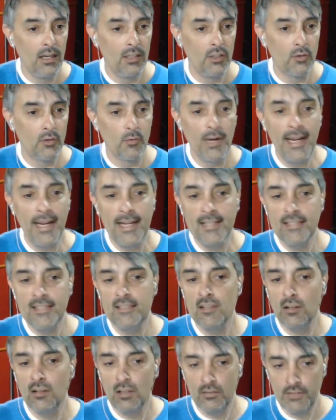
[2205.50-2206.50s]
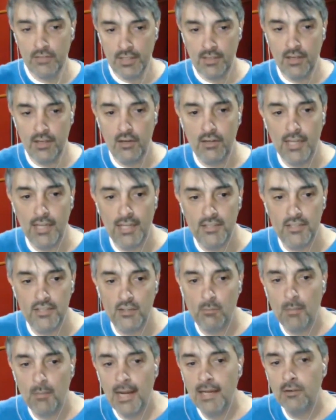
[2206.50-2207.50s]
Greg Sullivan. Okay, so
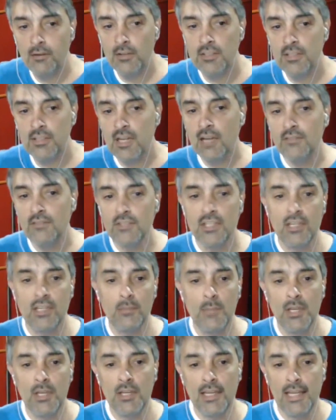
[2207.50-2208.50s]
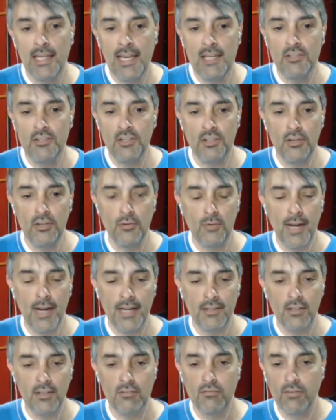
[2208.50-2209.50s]
Microsoft's communication
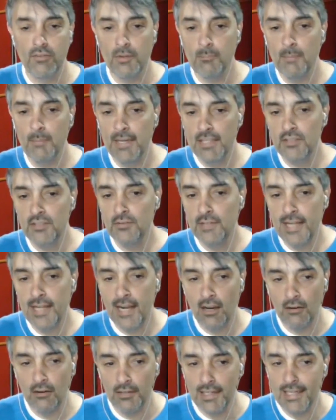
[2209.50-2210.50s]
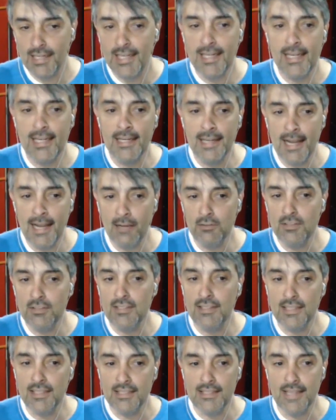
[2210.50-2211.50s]
director for mixed reality. He announced
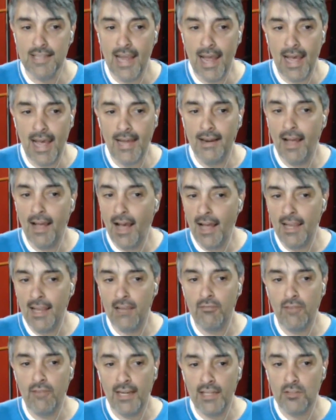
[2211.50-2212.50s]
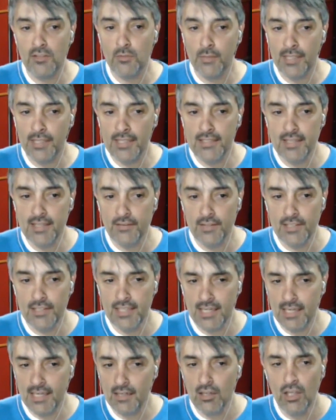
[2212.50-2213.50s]
this at IFA
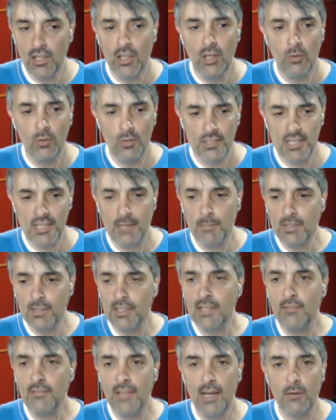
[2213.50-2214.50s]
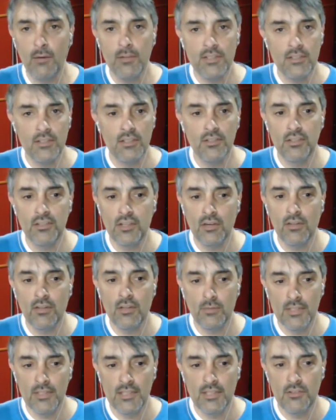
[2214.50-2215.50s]
2017, which I believe that was the show that
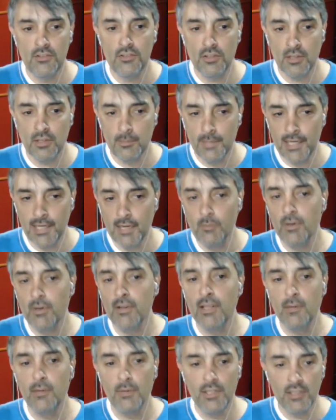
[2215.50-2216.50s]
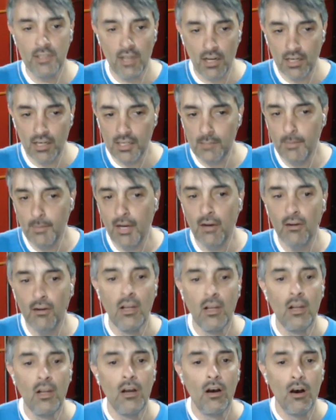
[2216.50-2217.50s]
was in Germany where they were talking about
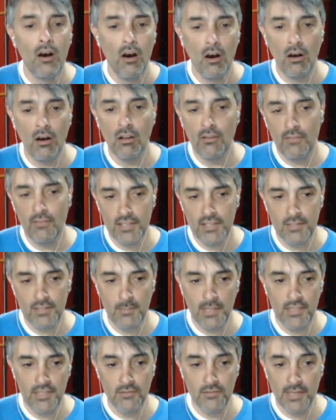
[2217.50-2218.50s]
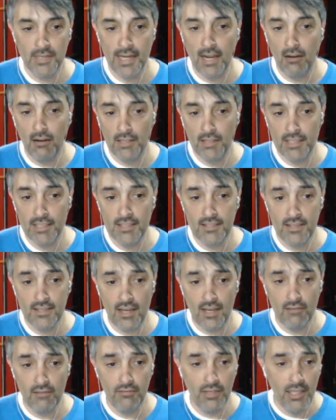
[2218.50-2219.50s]
all of this mixed reality
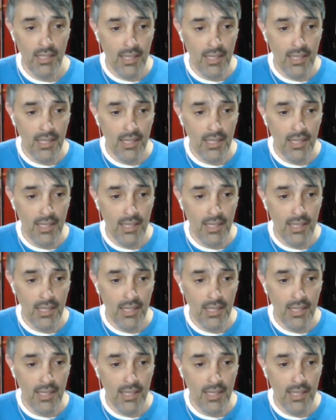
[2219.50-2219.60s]
stuff.